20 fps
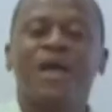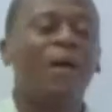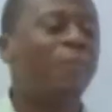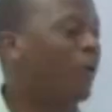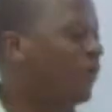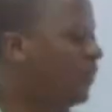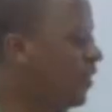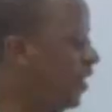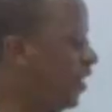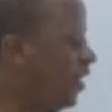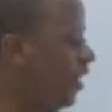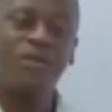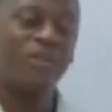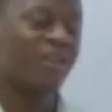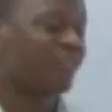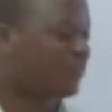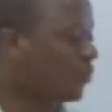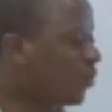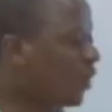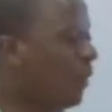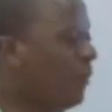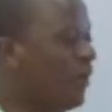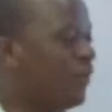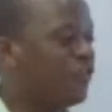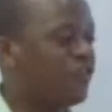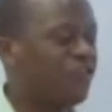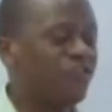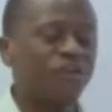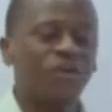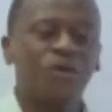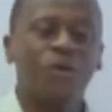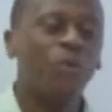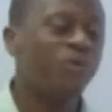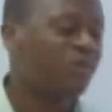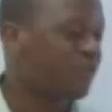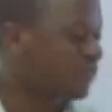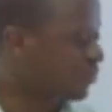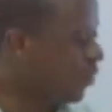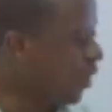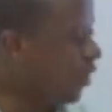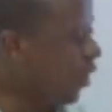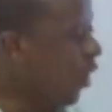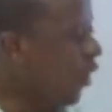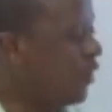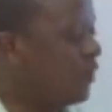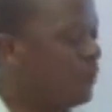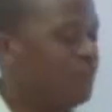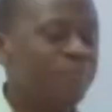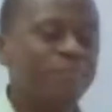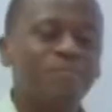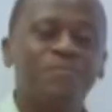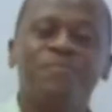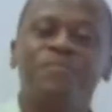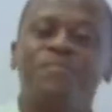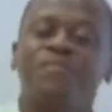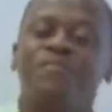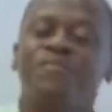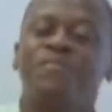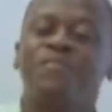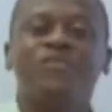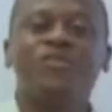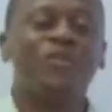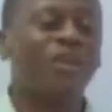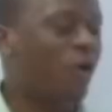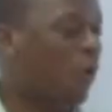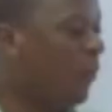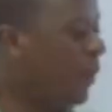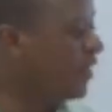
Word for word: about the, the soccer match which is going on. So the